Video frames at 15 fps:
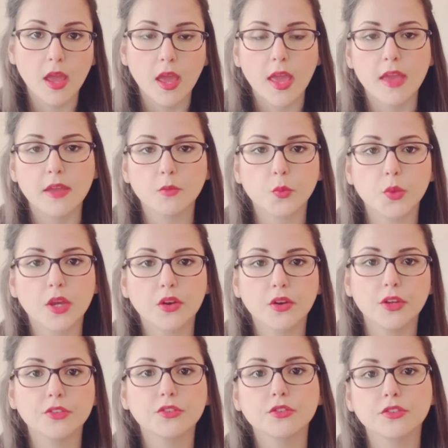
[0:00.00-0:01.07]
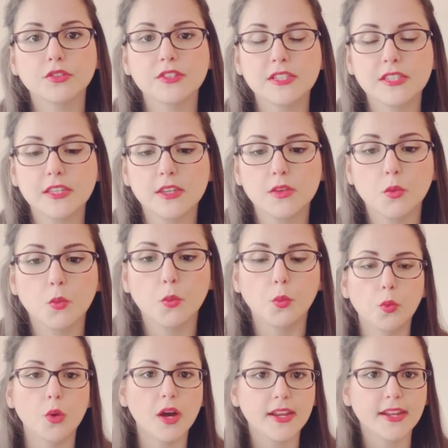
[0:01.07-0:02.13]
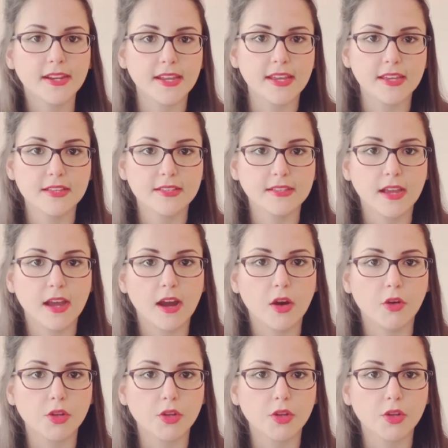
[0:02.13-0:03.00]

and we are going to see what it is, how